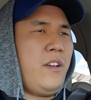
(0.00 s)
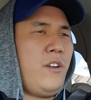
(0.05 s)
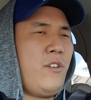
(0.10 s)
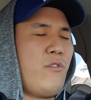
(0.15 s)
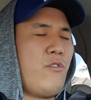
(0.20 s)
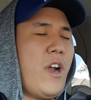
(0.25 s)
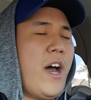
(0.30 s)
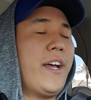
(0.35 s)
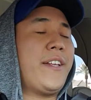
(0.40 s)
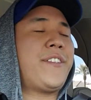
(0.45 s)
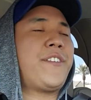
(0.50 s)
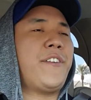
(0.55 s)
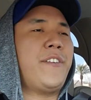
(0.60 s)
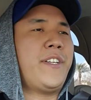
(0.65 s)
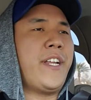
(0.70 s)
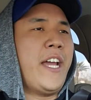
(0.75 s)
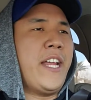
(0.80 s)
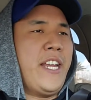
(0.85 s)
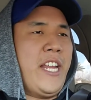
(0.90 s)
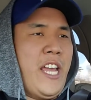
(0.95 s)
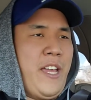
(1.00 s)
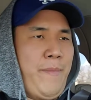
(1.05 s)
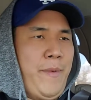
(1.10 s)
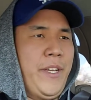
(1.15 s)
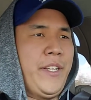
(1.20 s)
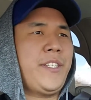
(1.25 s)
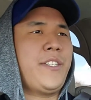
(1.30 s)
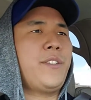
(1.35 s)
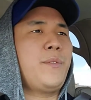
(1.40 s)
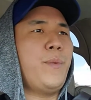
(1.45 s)
roster
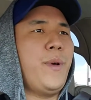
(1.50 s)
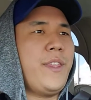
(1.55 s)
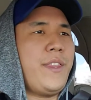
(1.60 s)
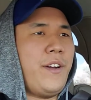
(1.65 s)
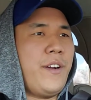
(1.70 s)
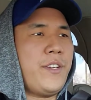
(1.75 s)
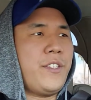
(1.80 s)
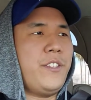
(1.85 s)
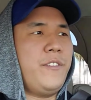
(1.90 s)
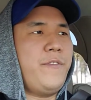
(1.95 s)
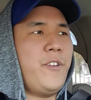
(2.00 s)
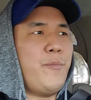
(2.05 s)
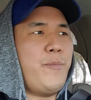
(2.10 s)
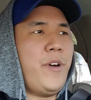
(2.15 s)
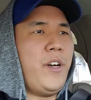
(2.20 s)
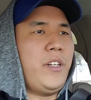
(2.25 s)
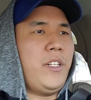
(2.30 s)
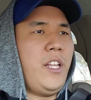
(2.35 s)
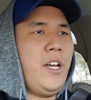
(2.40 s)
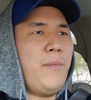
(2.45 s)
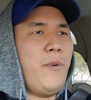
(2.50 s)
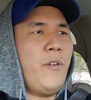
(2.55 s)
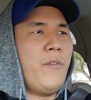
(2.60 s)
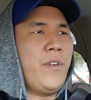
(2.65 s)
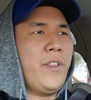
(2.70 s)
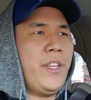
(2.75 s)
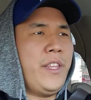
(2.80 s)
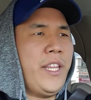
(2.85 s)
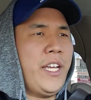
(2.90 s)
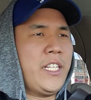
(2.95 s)
dynamics with Arsenal Football Club
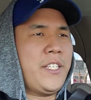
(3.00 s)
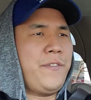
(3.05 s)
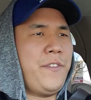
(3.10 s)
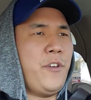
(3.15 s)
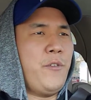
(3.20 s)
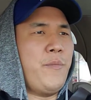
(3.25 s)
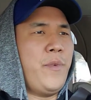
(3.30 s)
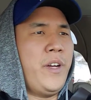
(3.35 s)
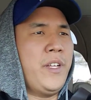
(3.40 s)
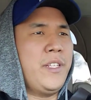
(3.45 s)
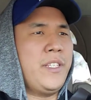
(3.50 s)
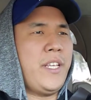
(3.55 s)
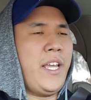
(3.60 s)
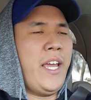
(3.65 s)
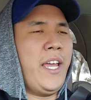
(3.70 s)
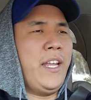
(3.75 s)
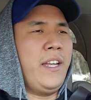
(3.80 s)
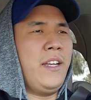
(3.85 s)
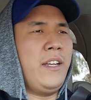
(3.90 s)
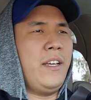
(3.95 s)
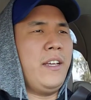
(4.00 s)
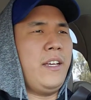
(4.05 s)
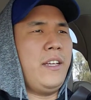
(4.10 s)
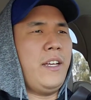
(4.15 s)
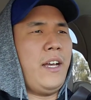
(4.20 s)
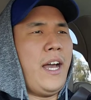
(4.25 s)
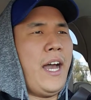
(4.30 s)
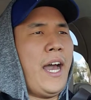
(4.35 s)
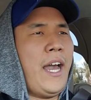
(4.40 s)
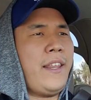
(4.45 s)
over the next few months.
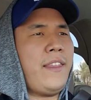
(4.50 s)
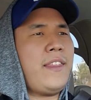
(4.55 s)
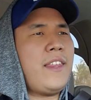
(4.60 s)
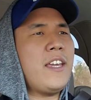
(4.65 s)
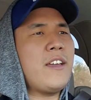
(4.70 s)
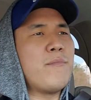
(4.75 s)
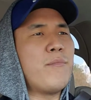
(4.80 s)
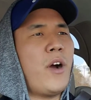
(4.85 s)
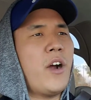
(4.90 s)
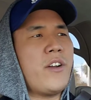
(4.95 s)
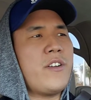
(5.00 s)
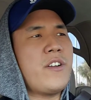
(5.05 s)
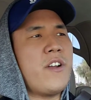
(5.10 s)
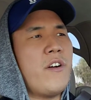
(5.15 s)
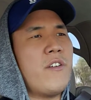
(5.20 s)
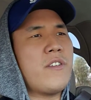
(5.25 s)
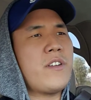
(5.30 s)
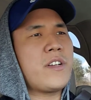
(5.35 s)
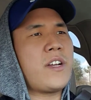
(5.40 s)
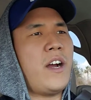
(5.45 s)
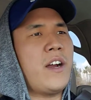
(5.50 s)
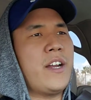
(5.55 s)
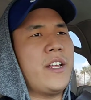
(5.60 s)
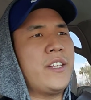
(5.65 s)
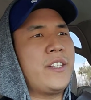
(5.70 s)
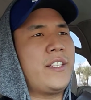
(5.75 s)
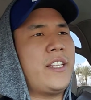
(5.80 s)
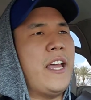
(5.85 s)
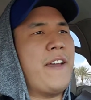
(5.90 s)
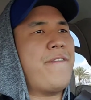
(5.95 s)
And I think Martin Odegaard
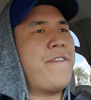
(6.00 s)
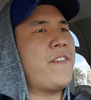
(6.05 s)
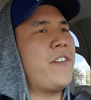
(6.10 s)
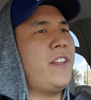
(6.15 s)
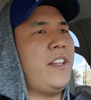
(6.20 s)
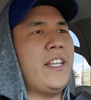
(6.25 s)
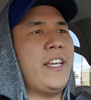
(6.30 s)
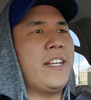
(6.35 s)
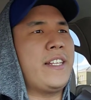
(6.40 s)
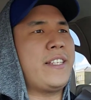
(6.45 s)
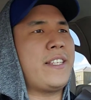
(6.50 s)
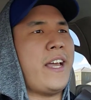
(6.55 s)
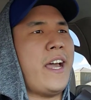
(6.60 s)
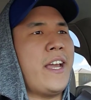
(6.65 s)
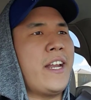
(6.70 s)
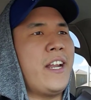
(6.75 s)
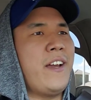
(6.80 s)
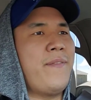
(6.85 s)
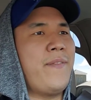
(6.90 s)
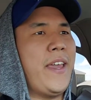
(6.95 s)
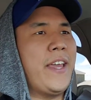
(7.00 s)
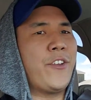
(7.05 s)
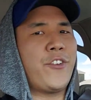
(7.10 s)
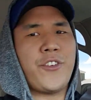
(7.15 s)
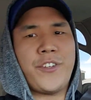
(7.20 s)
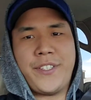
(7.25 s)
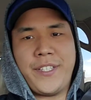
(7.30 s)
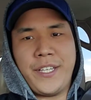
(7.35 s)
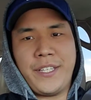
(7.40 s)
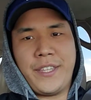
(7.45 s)
is definitely a sign of
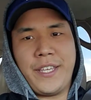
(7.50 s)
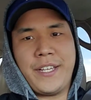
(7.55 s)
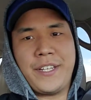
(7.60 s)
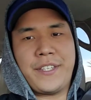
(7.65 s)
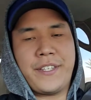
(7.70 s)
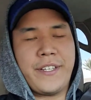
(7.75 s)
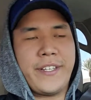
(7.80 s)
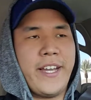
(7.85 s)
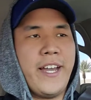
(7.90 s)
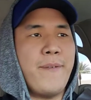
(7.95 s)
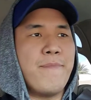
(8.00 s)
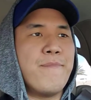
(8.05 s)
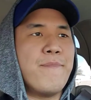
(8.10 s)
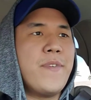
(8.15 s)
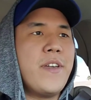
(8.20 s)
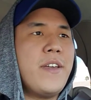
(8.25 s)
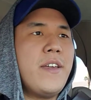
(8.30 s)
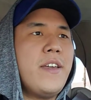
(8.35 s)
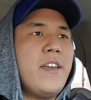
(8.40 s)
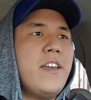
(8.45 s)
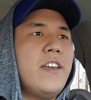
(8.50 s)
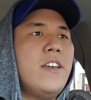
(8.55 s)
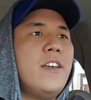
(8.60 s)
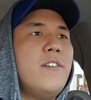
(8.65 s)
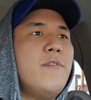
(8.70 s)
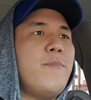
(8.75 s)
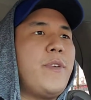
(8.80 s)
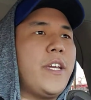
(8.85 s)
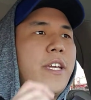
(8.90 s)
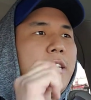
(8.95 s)
interesting things to come.
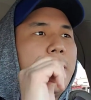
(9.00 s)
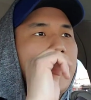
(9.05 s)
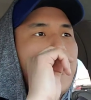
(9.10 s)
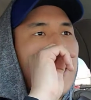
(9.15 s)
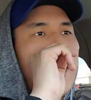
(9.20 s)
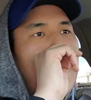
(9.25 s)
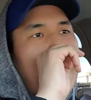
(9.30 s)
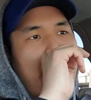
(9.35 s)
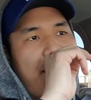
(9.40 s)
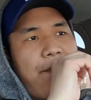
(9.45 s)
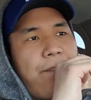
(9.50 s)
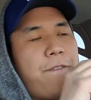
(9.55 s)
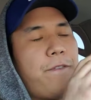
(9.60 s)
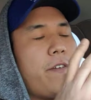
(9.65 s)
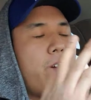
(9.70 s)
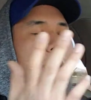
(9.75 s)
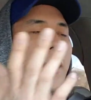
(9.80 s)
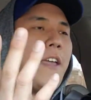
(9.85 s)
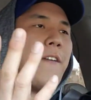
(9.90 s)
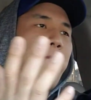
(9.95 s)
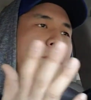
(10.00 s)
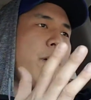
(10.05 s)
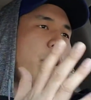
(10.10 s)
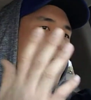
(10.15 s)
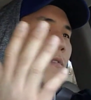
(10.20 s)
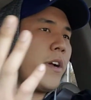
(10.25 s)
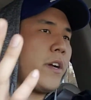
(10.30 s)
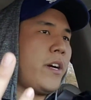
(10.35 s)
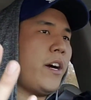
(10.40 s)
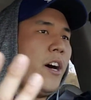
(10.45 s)
Because if if we
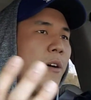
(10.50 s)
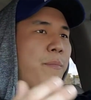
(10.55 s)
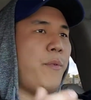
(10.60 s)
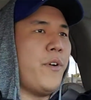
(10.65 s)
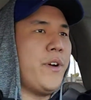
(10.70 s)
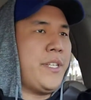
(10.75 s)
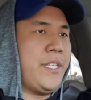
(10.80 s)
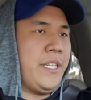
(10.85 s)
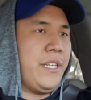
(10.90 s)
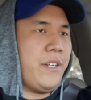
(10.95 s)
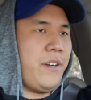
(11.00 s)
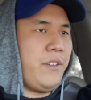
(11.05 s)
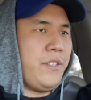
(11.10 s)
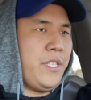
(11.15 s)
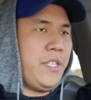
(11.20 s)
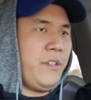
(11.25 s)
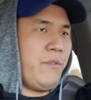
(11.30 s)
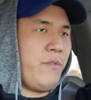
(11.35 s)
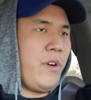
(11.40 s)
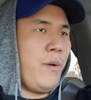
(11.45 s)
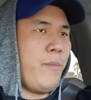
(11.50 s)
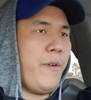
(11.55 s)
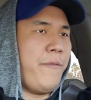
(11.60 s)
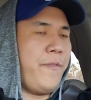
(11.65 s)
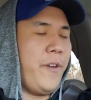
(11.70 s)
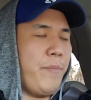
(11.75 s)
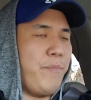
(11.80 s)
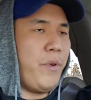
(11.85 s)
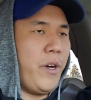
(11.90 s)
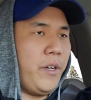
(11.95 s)
recall, boys and girls, in the realm of
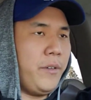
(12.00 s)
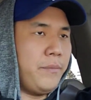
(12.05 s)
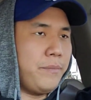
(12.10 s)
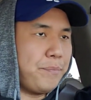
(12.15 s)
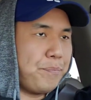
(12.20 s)
football,